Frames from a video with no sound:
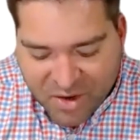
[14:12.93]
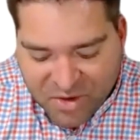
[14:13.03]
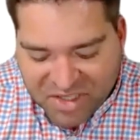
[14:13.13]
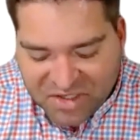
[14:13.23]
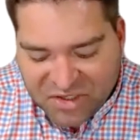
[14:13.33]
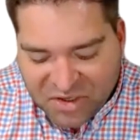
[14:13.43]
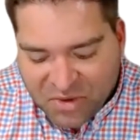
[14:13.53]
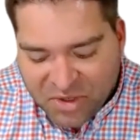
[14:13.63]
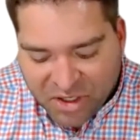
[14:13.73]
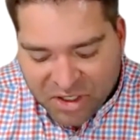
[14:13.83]
just
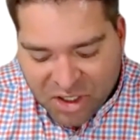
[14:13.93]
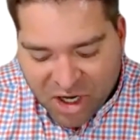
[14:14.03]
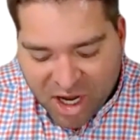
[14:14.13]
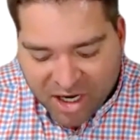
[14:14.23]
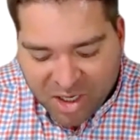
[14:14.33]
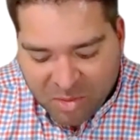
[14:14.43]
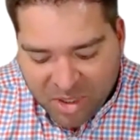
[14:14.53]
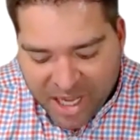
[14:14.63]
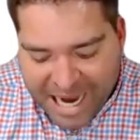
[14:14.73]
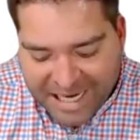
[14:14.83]
stole your JWT going to
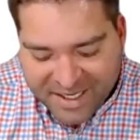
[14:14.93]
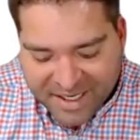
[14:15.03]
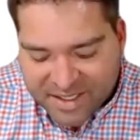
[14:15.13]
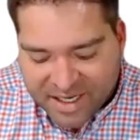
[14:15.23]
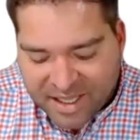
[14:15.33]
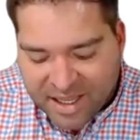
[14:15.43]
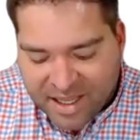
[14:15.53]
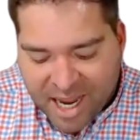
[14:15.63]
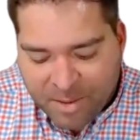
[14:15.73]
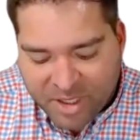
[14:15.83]
be accessing then
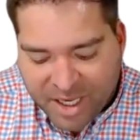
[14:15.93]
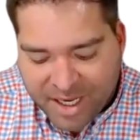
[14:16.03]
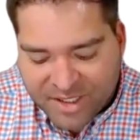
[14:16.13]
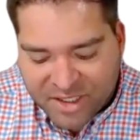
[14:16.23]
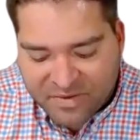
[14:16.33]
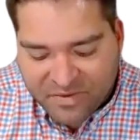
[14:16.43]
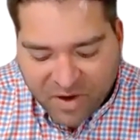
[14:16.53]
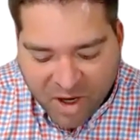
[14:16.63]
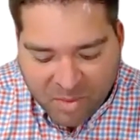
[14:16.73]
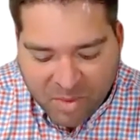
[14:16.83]
the application
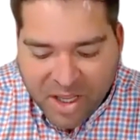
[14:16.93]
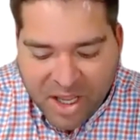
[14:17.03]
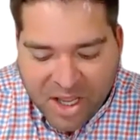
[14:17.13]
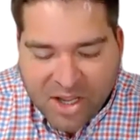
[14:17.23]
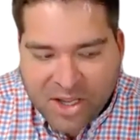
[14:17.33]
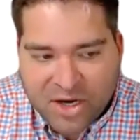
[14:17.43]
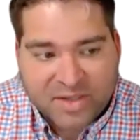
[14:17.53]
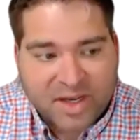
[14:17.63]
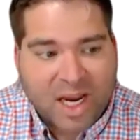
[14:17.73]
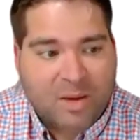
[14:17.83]
from your
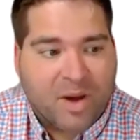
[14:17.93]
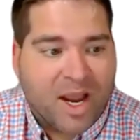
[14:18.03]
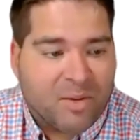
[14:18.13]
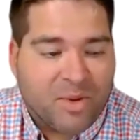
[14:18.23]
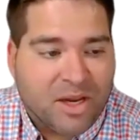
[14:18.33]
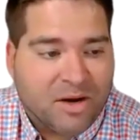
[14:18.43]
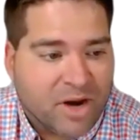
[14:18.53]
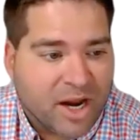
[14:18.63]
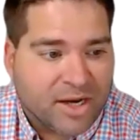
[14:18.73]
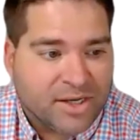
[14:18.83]
same IP
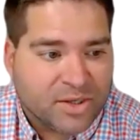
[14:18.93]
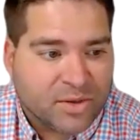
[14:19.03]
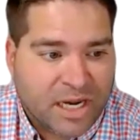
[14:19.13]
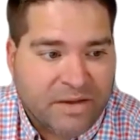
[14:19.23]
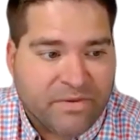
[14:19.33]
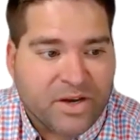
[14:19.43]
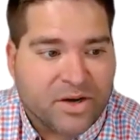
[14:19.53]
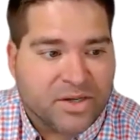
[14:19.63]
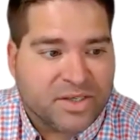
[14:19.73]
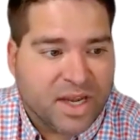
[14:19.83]
range or even
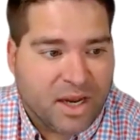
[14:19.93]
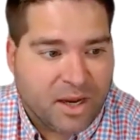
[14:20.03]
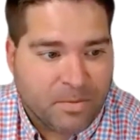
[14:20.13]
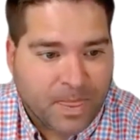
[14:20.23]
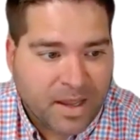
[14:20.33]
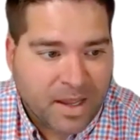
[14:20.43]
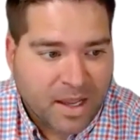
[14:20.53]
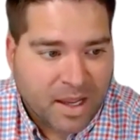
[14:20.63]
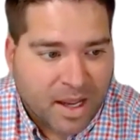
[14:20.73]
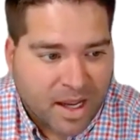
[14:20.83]
your same
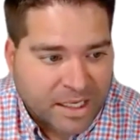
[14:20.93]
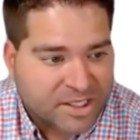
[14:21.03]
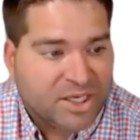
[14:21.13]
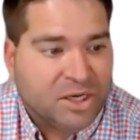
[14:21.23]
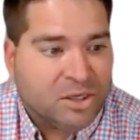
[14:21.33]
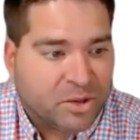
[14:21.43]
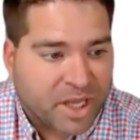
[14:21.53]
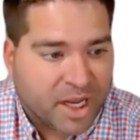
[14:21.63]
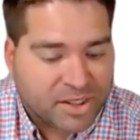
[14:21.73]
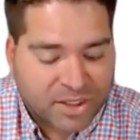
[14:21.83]

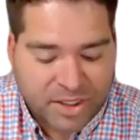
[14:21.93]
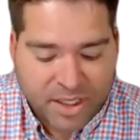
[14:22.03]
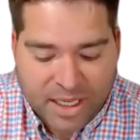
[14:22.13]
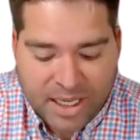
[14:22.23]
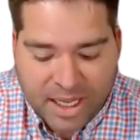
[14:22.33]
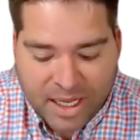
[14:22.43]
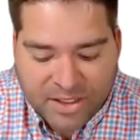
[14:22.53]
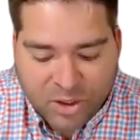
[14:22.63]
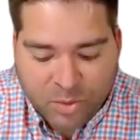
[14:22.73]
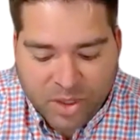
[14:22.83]
geolocation. And
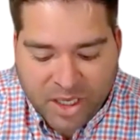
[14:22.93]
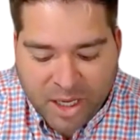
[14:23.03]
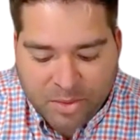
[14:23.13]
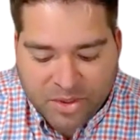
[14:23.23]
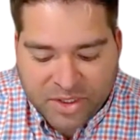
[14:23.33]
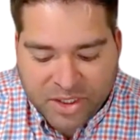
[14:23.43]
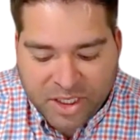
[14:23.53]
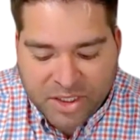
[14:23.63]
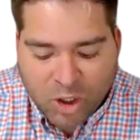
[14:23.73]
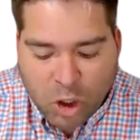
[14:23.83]
so being able to
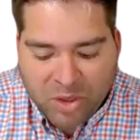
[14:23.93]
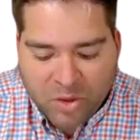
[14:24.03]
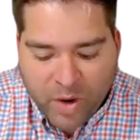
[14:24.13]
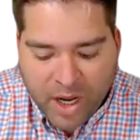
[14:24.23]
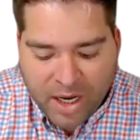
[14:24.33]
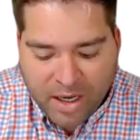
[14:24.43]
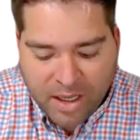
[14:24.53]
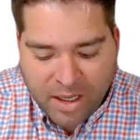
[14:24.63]
determine when,